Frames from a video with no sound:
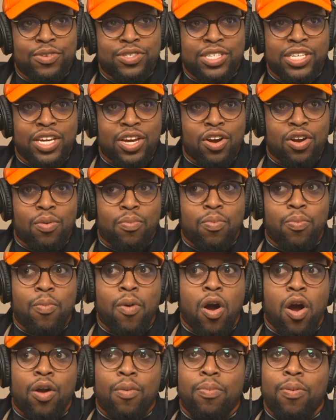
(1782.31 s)
Tea
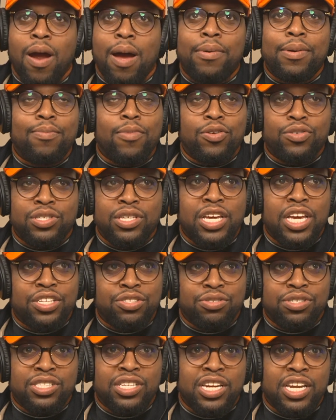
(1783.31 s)
are probably mostly
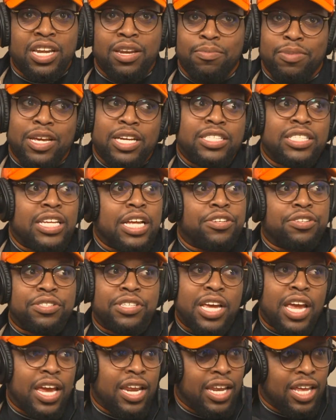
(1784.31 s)
interested in because it's
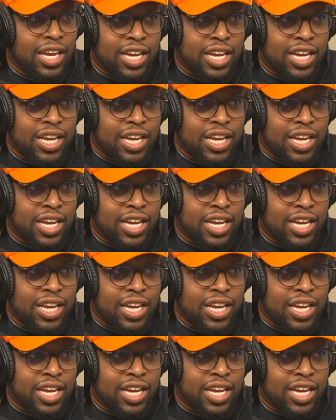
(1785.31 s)
entertaining,